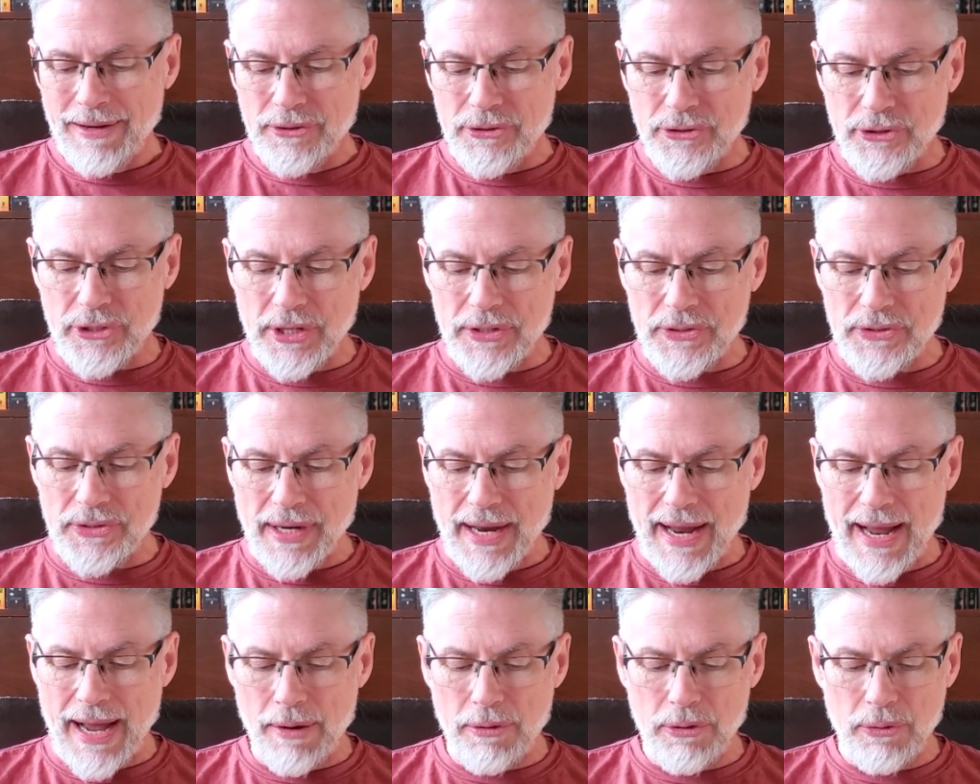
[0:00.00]
Just
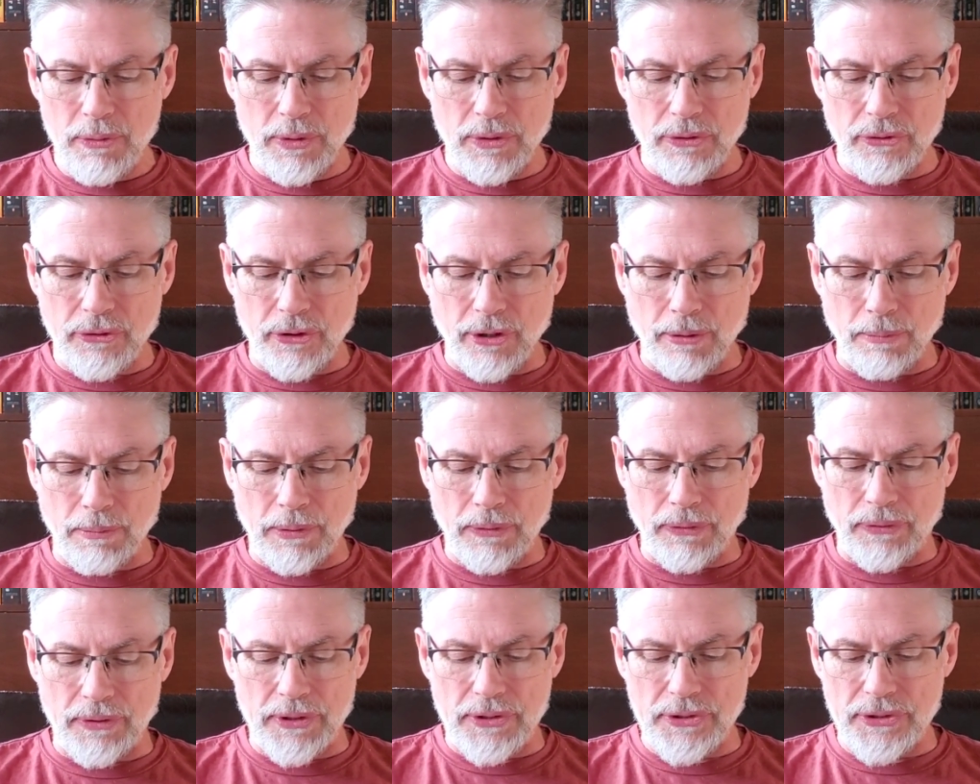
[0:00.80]
how to
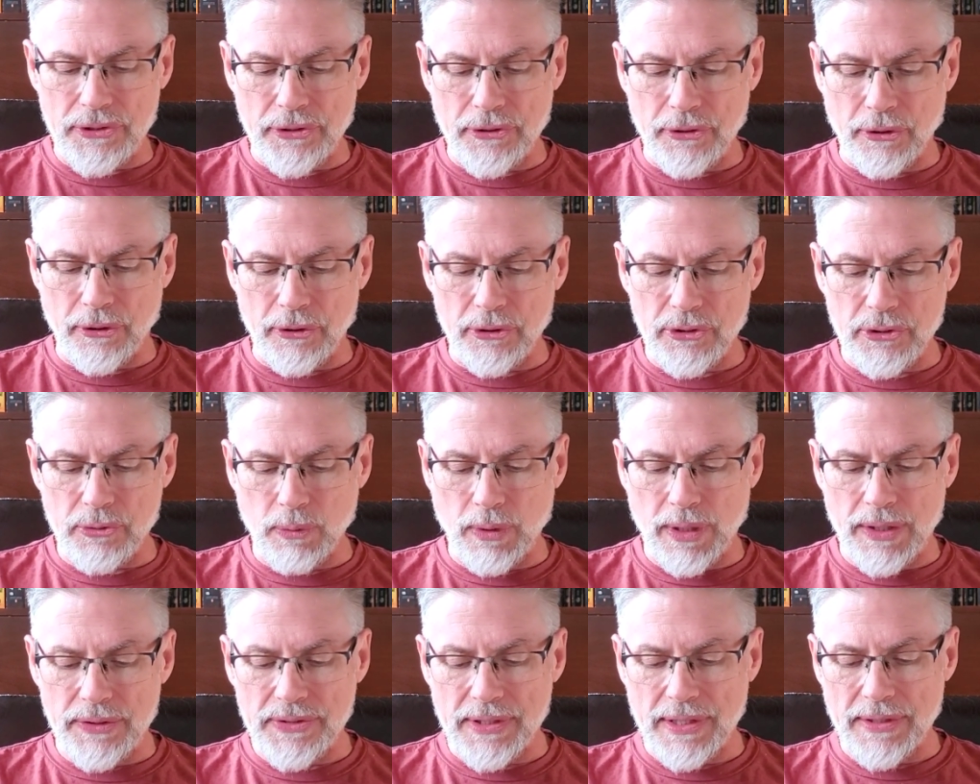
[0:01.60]
interpret these cures
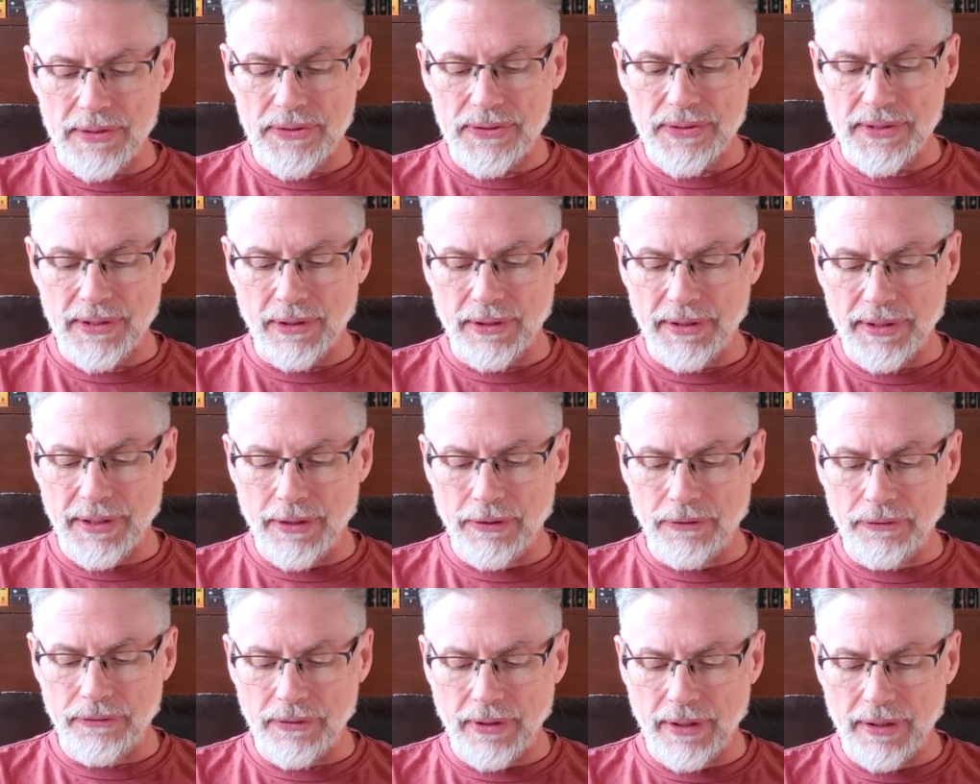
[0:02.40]
was and still
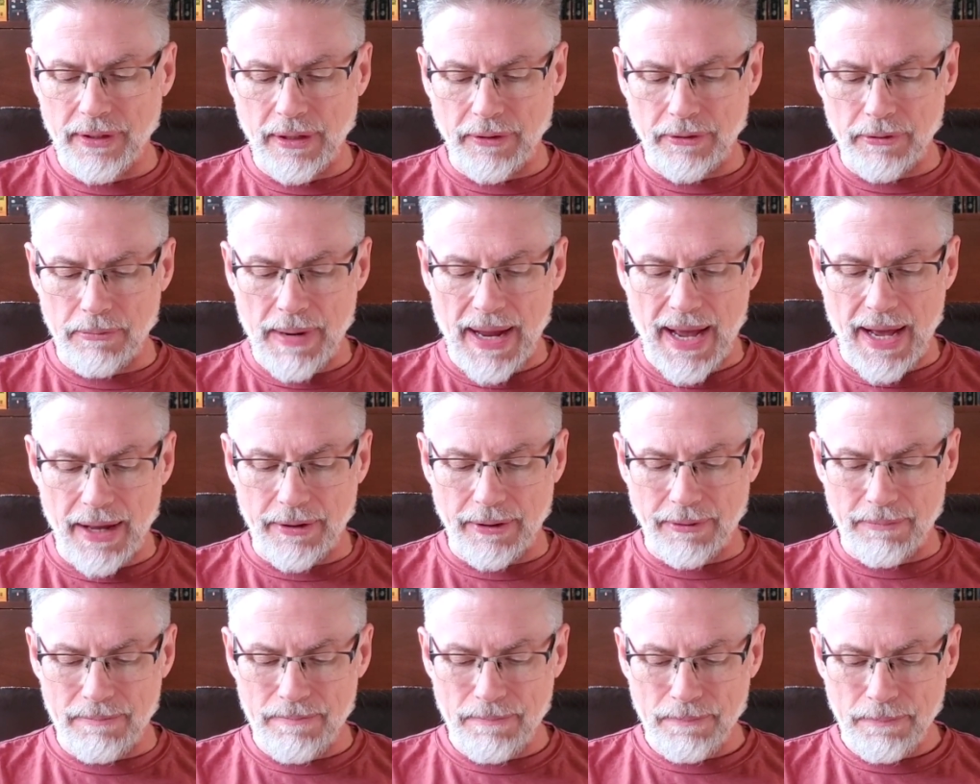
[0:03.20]
is another matter.